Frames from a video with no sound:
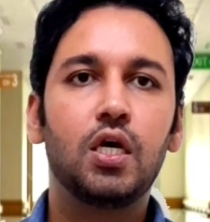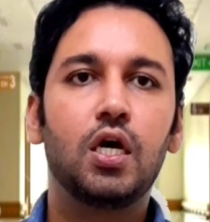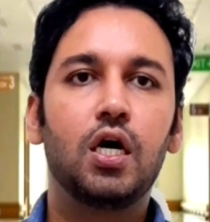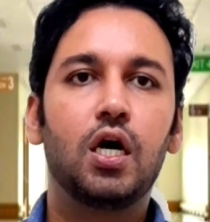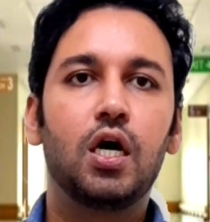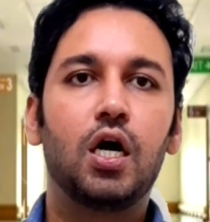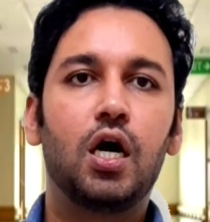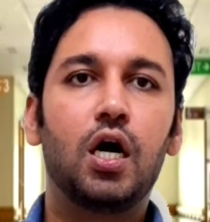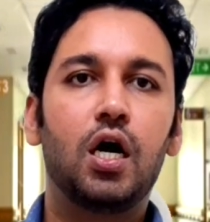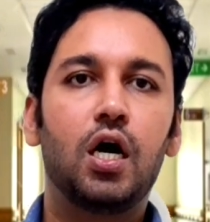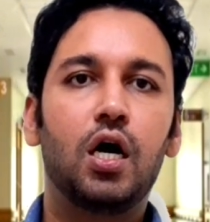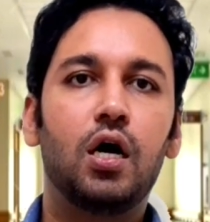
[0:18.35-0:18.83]

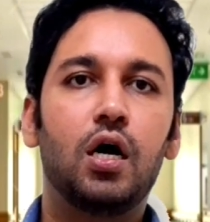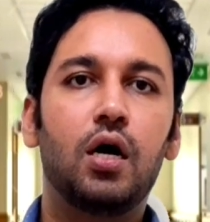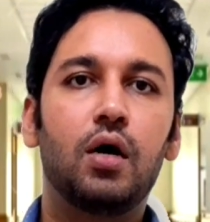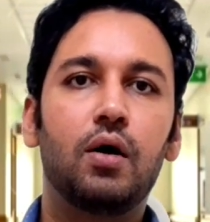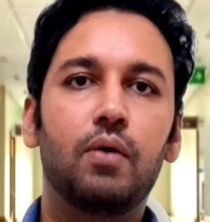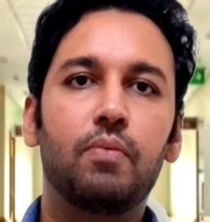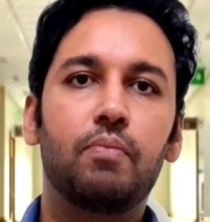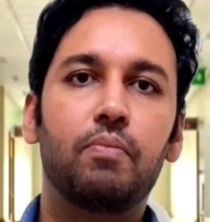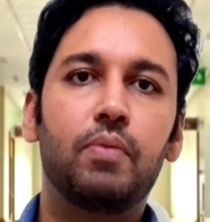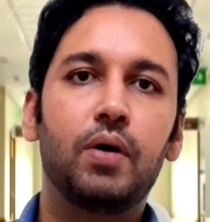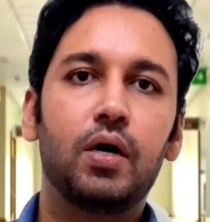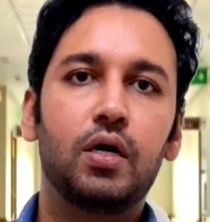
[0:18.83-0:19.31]

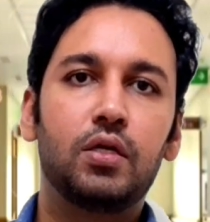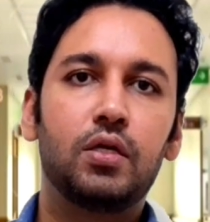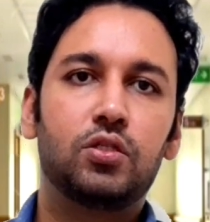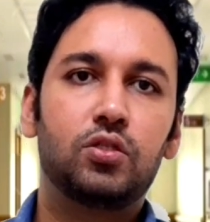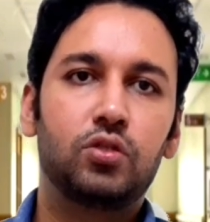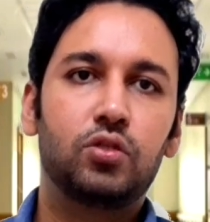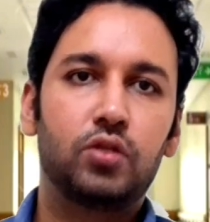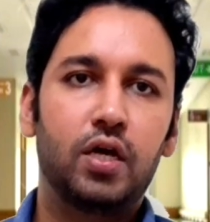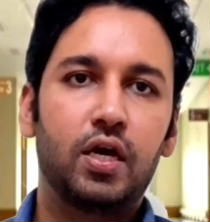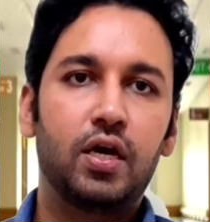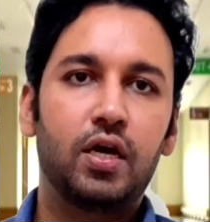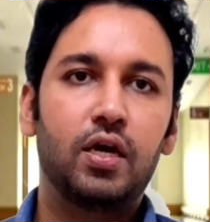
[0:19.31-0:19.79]
But
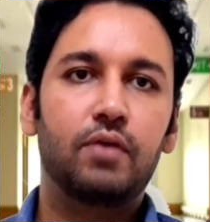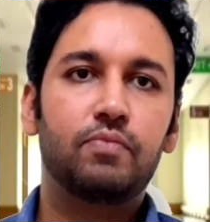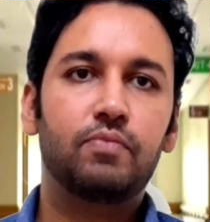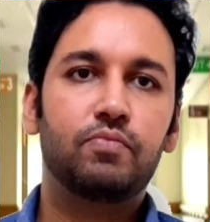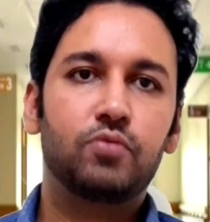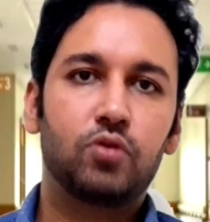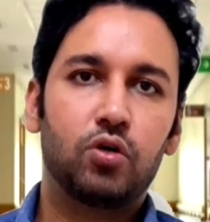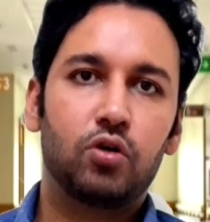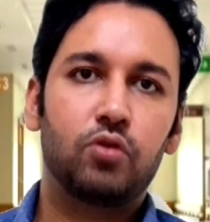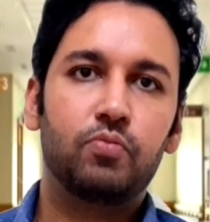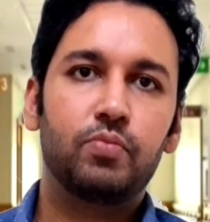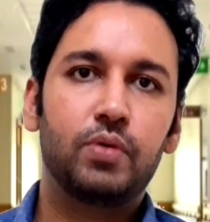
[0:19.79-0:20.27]
today it's
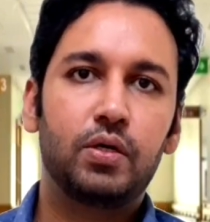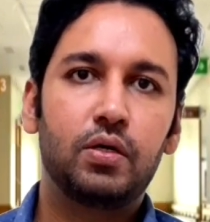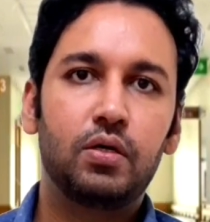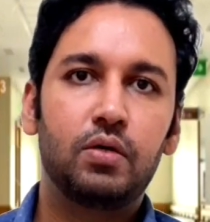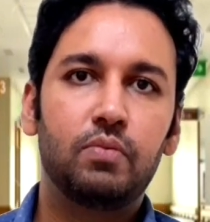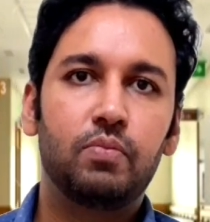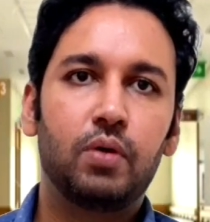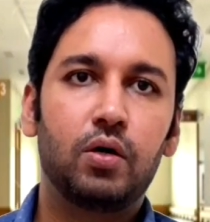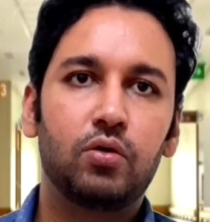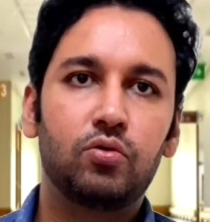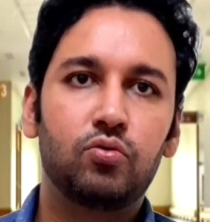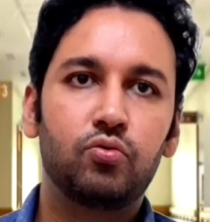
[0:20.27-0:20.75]
going to be
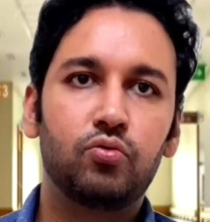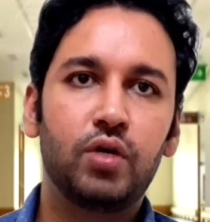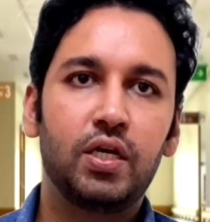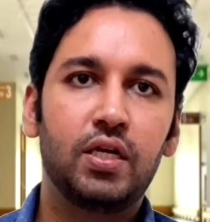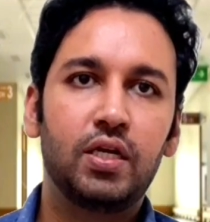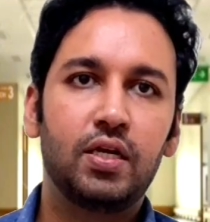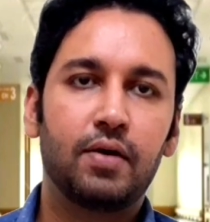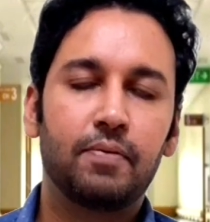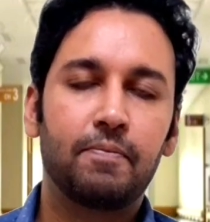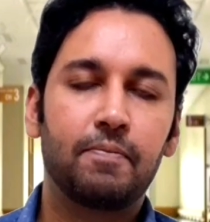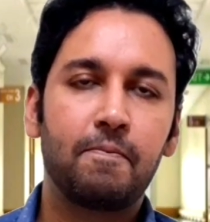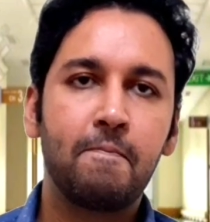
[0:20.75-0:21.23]
about
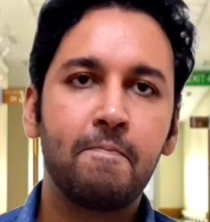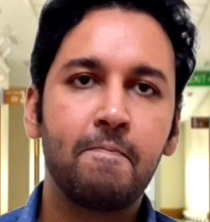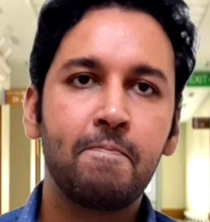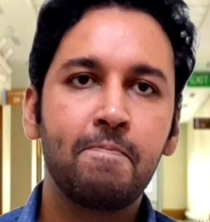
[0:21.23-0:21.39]
reading.